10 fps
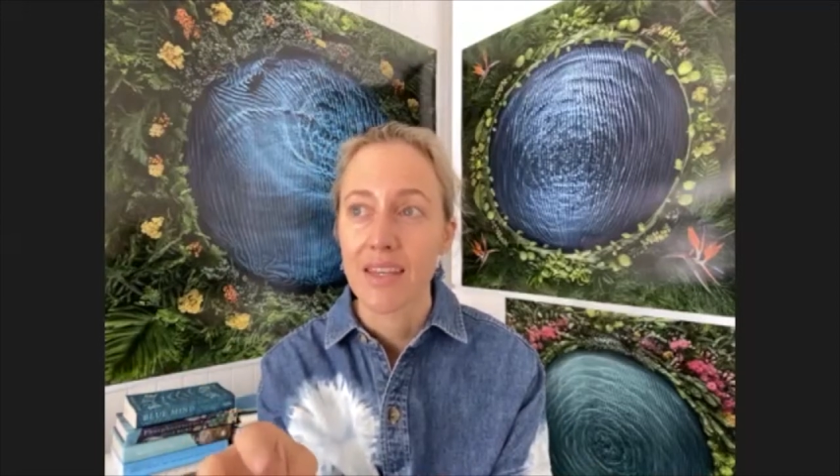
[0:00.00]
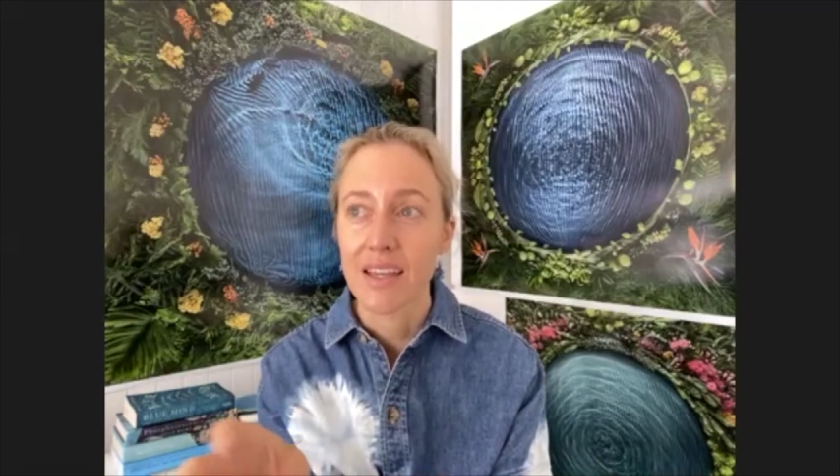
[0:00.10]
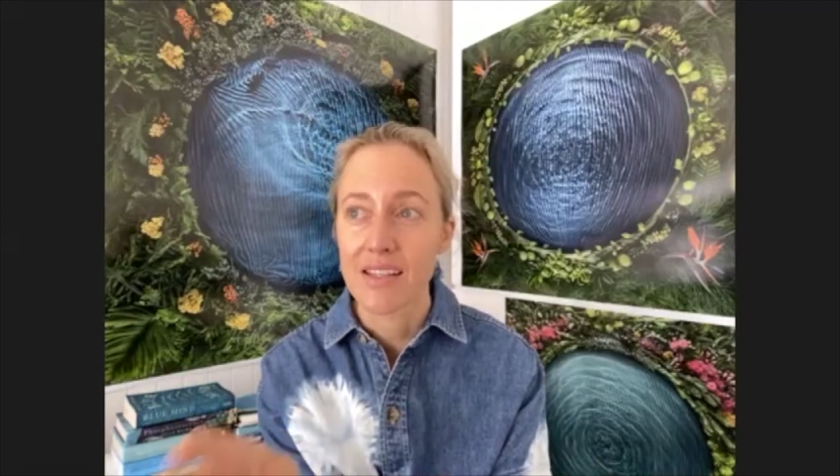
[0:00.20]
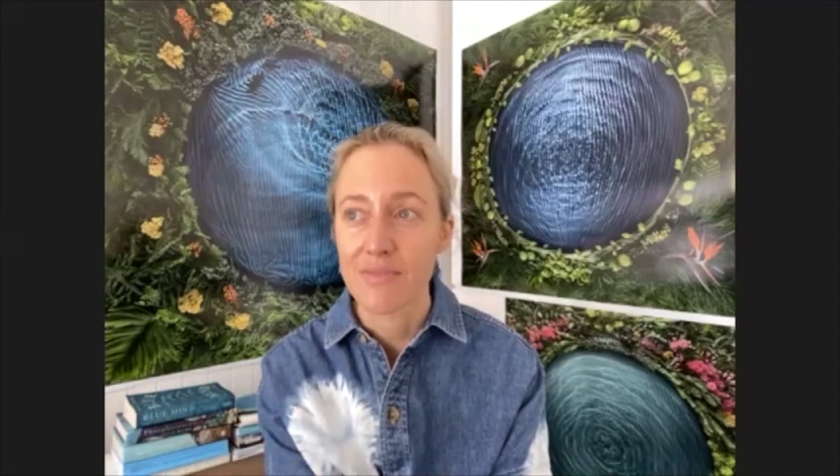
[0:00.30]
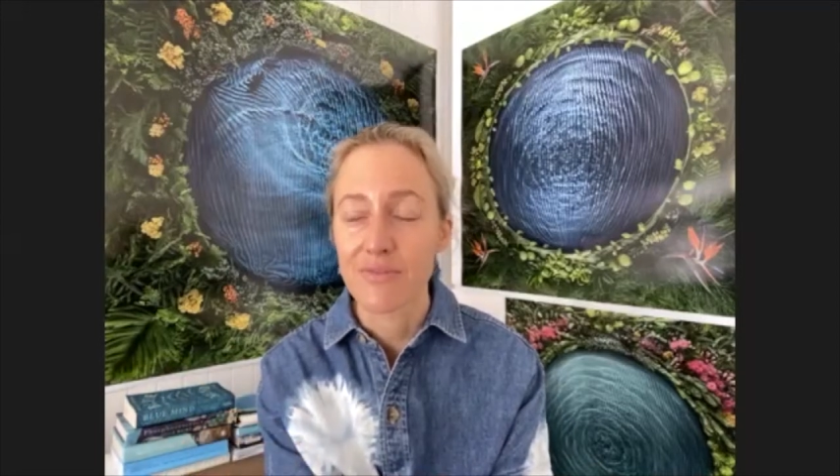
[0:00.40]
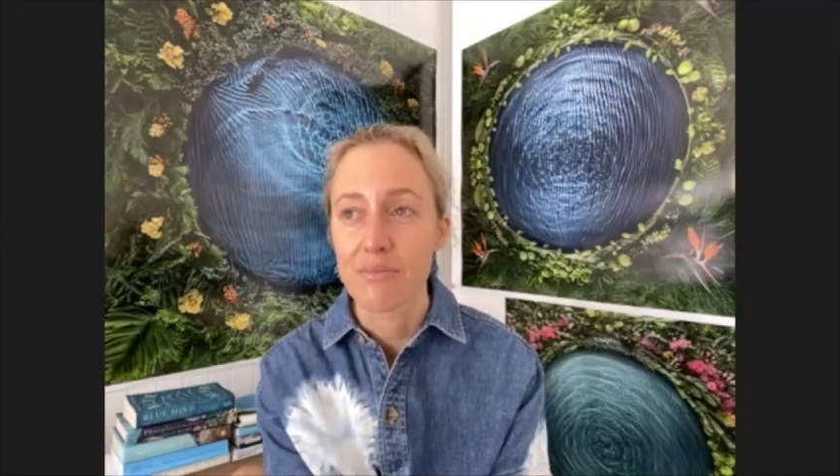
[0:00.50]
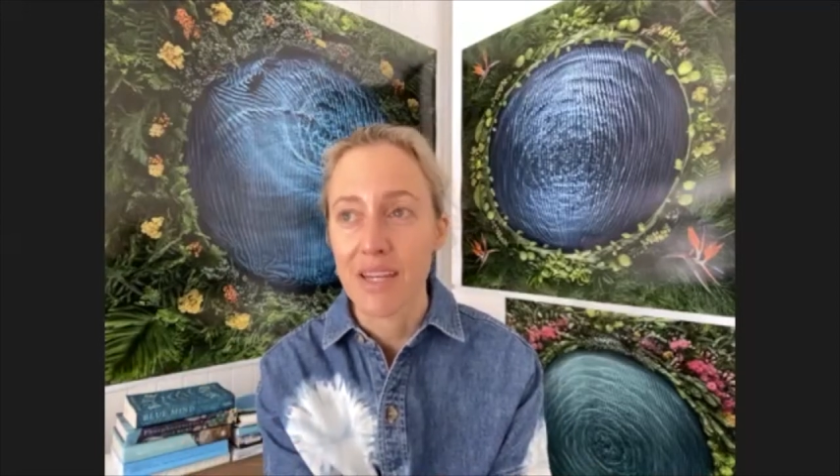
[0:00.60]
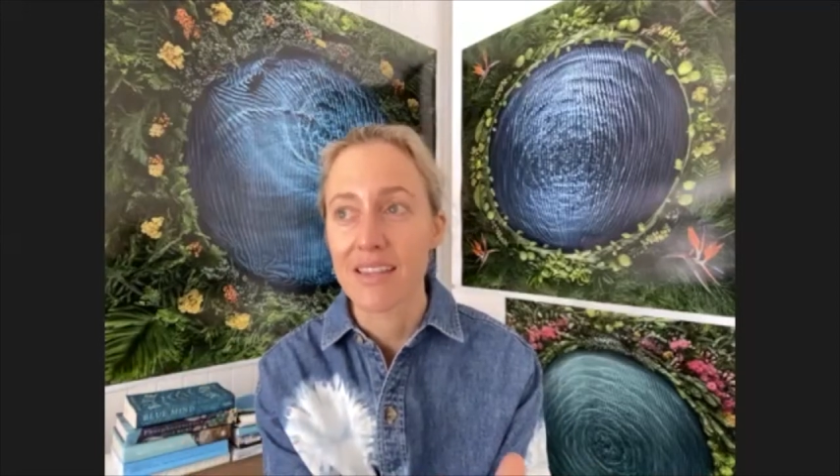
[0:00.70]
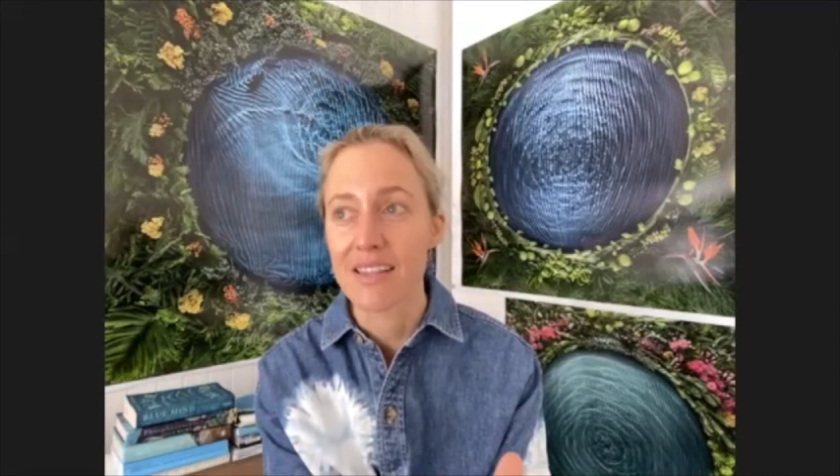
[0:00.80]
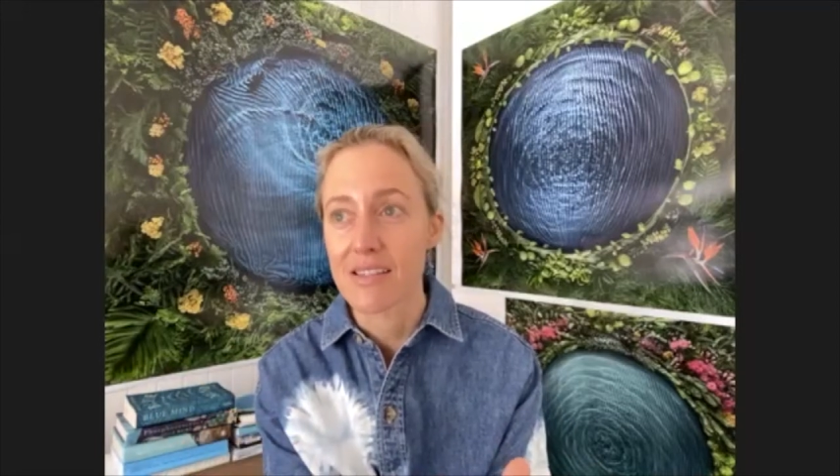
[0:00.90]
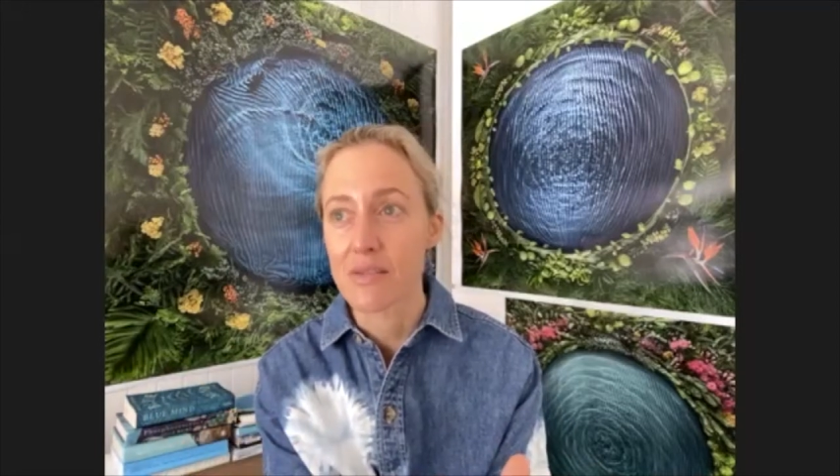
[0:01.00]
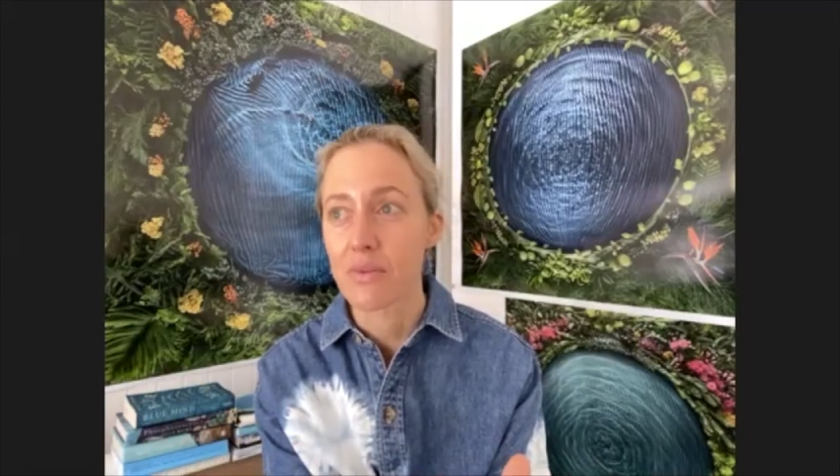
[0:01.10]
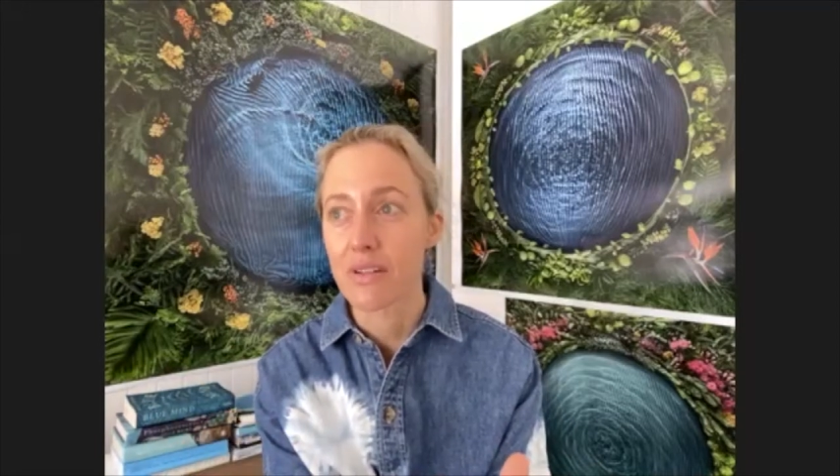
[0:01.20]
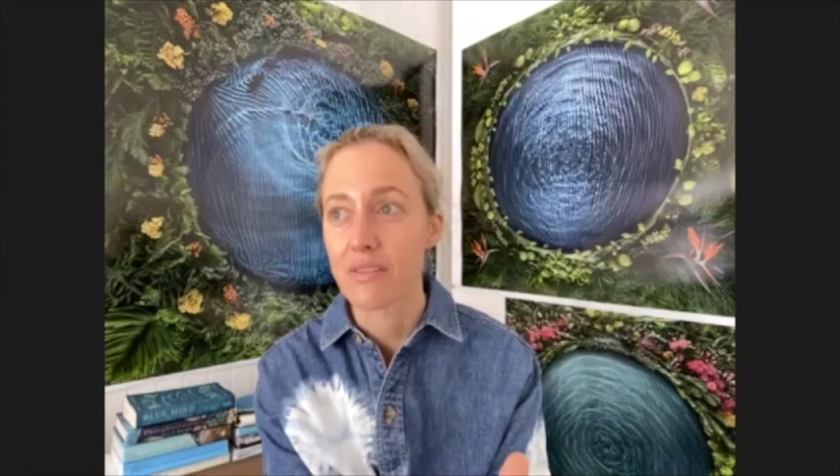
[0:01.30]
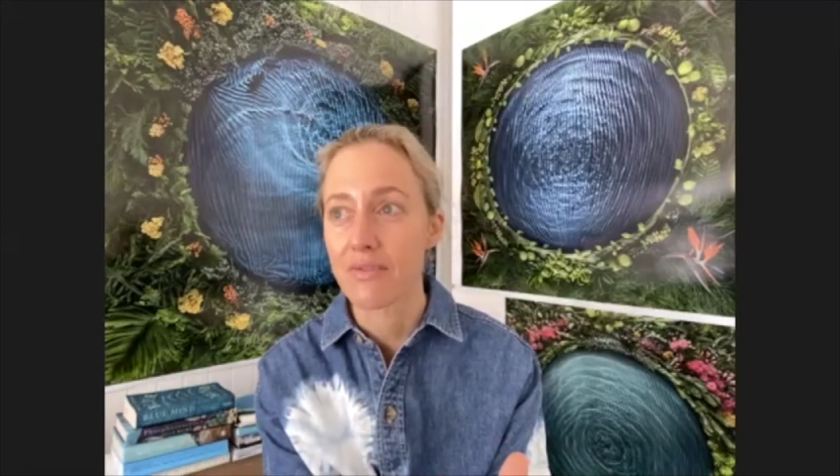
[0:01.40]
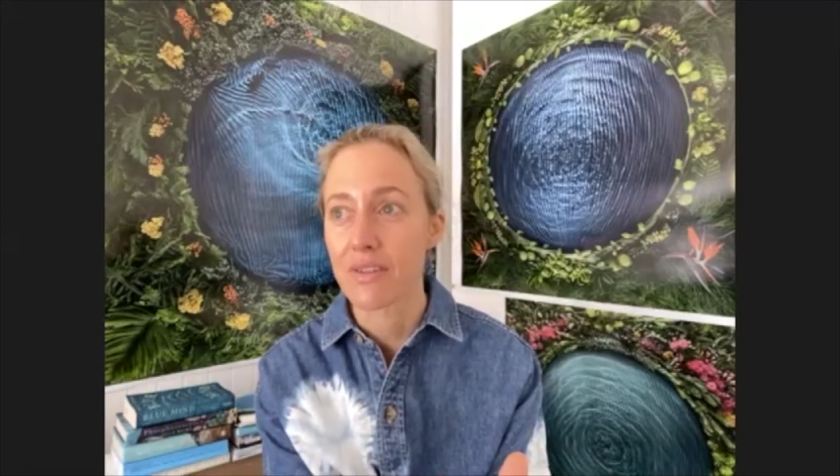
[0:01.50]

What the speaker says: it's, for me, this is one of